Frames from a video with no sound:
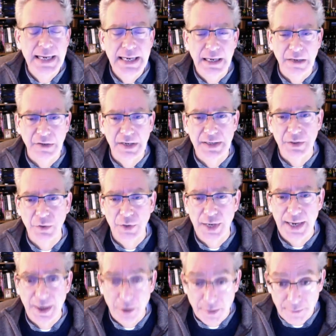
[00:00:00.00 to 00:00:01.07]
I'd like to look
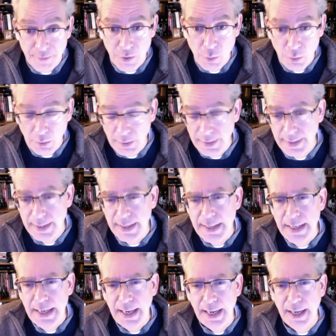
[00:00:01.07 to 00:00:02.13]
at Eric Voegelin
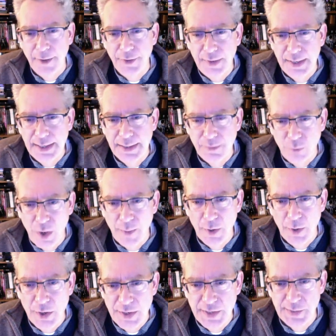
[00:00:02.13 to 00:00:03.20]
uh, and
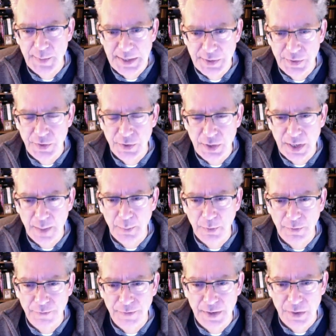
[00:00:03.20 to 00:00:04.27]
Robert Nisbet. So there are a couple
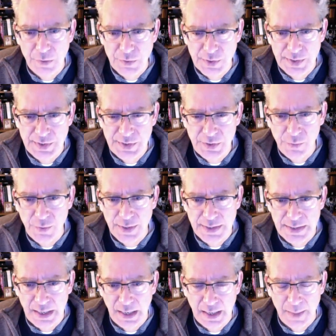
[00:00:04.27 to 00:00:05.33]
of figures I still want to
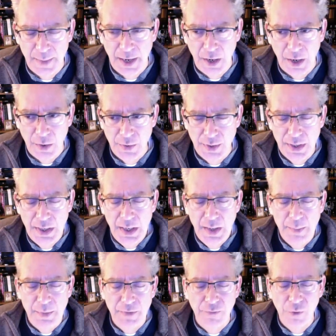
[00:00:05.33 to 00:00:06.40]
talk about
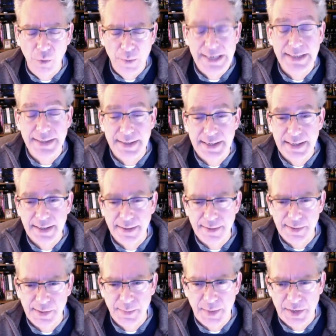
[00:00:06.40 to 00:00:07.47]
before we get to the end of
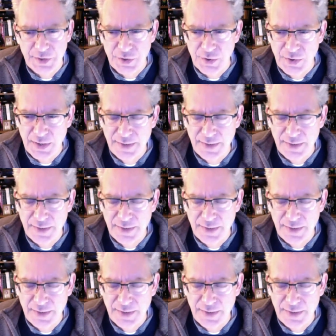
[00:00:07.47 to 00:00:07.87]
the semester.